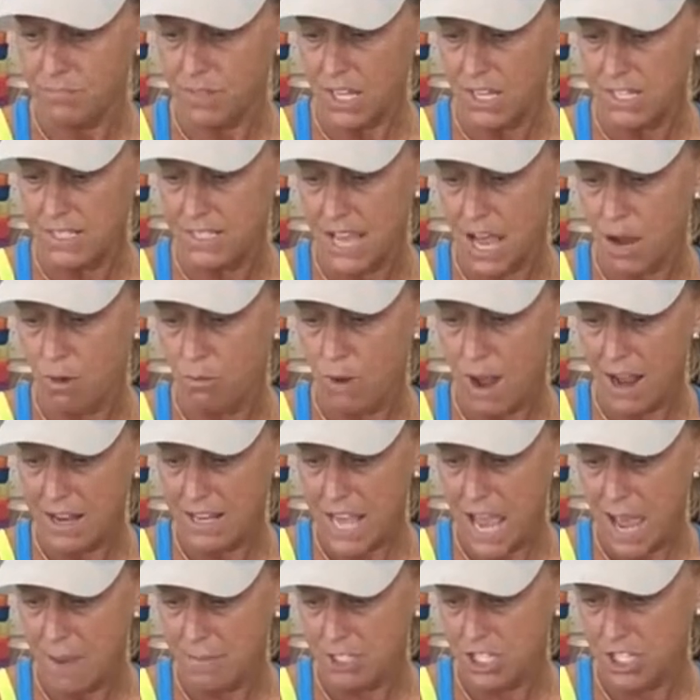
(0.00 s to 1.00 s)
it's got red
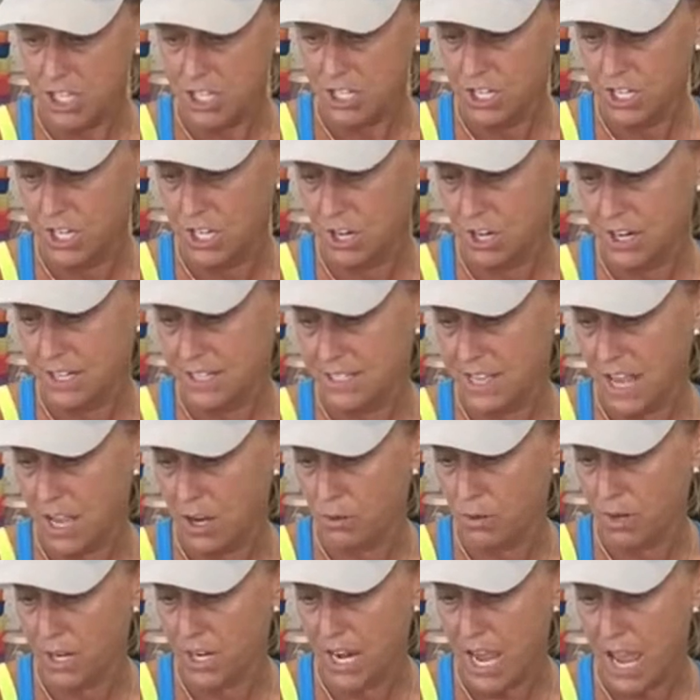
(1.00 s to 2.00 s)
cabbage in here, it's
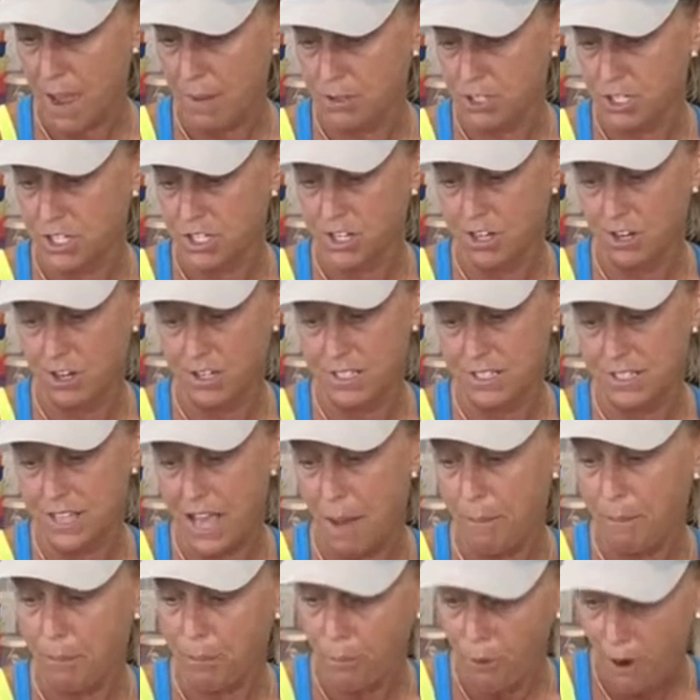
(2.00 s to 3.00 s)
got green cabbage in here, it's
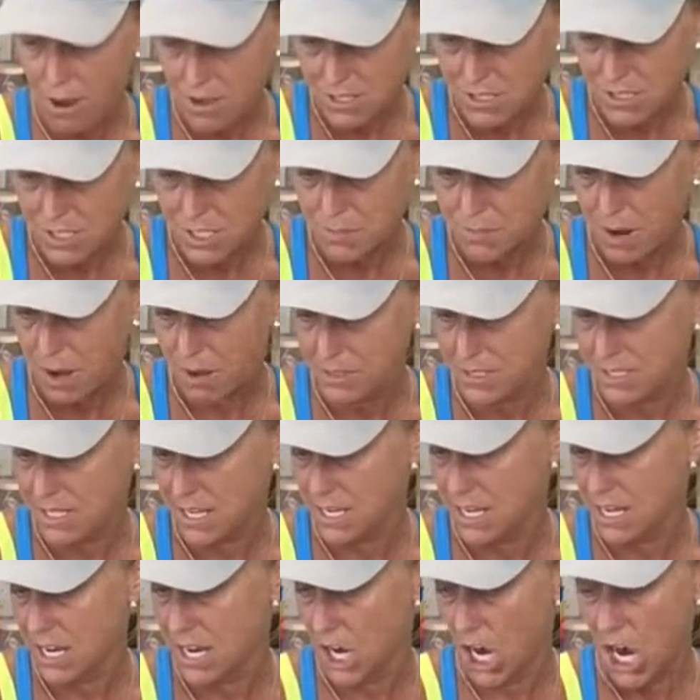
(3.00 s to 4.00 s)
got Brussels sprouts
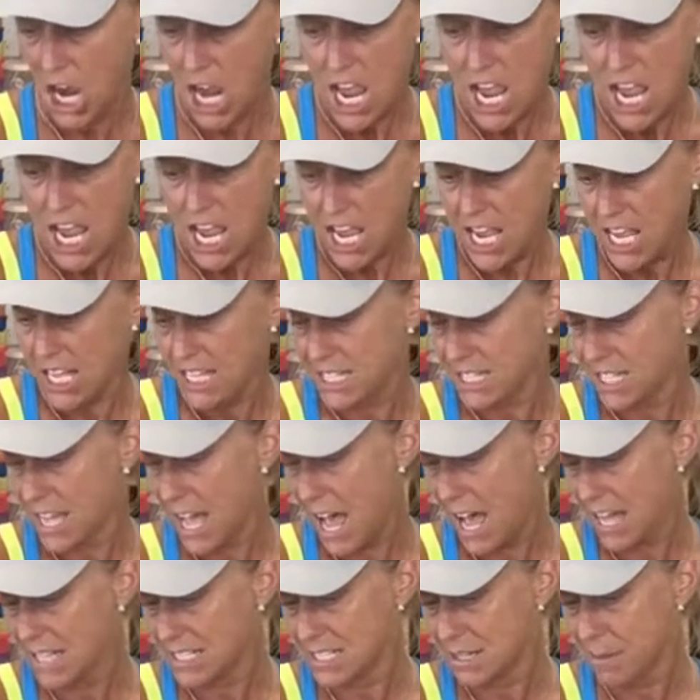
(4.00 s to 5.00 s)
in here, it's
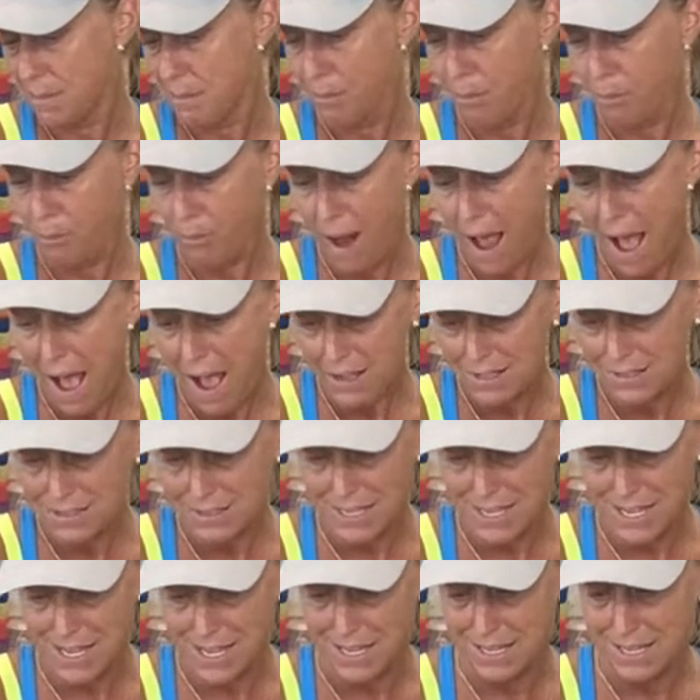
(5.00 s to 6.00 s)
got some
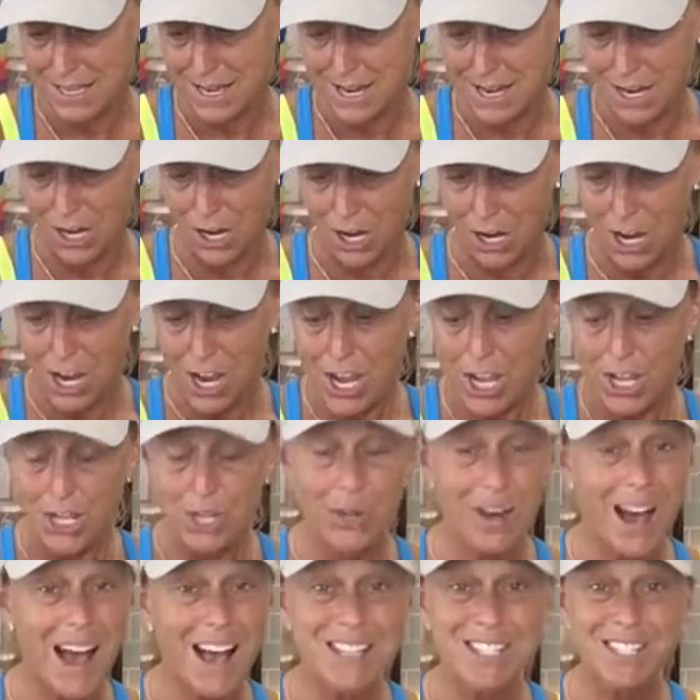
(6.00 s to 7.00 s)
broccoli in here.
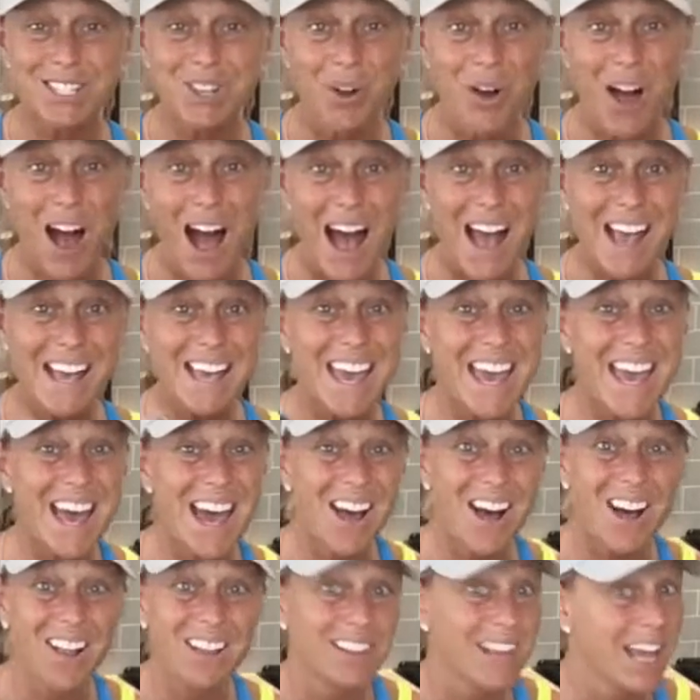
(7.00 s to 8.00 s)
You guys, so I
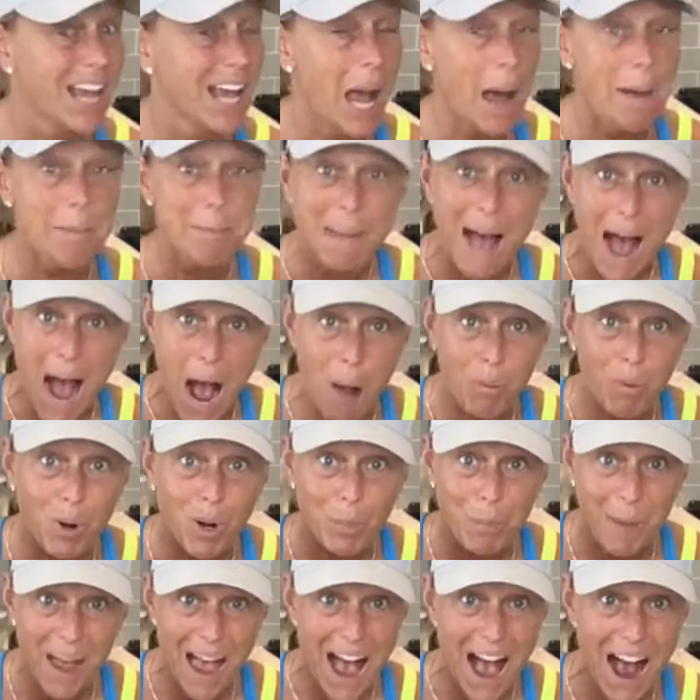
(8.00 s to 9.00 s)
get like
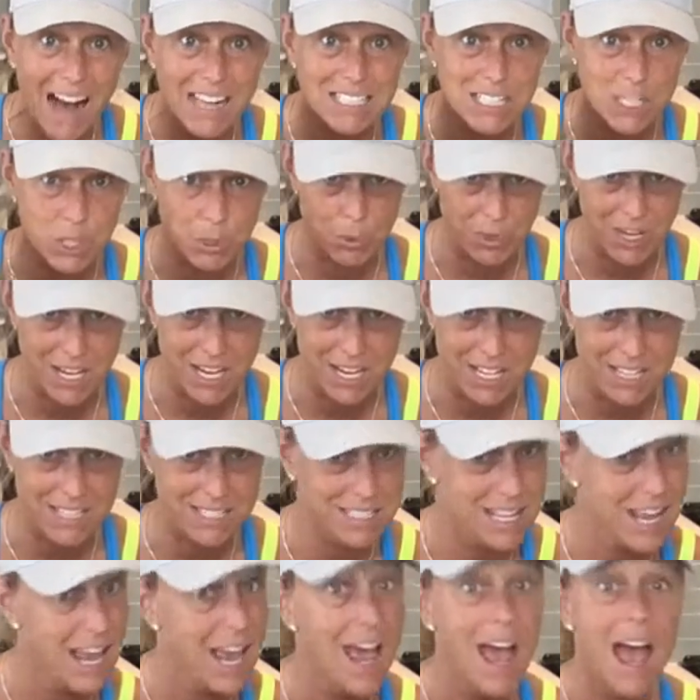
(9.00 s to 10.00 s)
power-packed
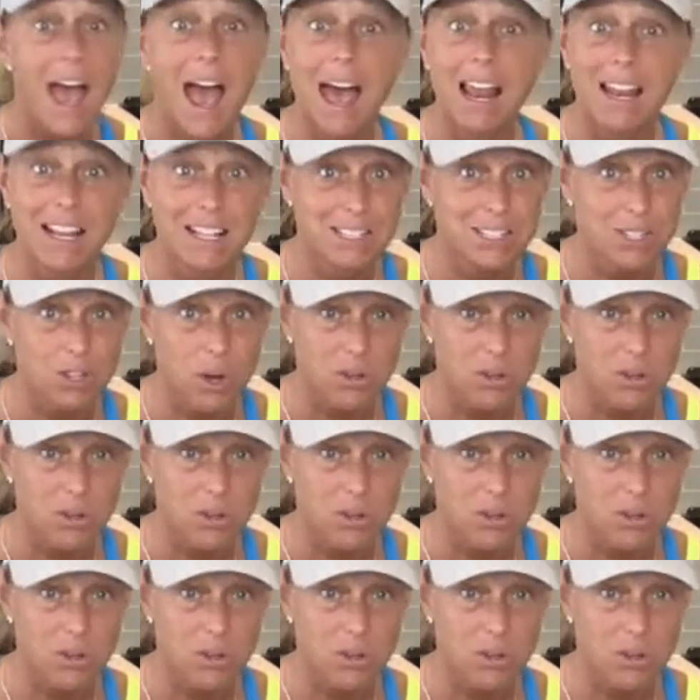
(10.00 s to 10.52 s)
greens, and it's